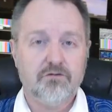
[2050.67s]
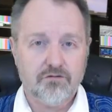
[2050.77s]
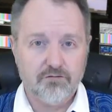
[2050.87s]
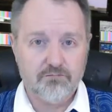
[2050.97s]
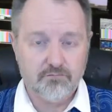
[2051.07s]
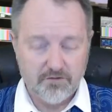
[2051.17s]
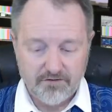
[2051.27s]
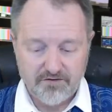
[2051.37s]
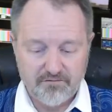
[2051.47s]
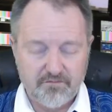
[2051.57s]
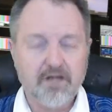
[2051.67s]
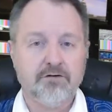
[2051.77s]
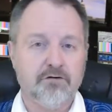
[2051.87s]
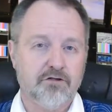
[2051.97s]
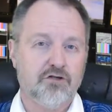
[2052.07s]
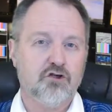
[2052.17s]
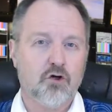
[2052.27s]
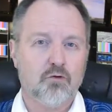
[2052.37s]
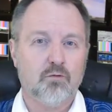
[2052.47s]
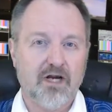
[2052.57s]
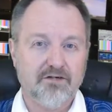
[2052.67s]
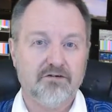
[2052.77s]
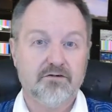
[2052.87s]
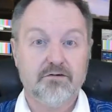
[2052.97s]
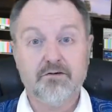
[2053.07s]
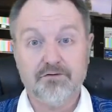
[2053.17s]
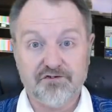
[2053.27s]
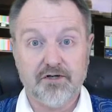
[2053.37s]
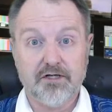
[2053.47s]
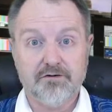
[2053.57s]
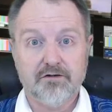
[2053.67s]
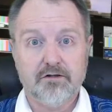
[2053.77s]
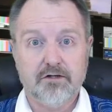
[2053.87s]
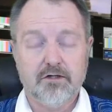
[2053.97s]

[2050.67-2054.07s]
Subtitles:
to defend your right to say it.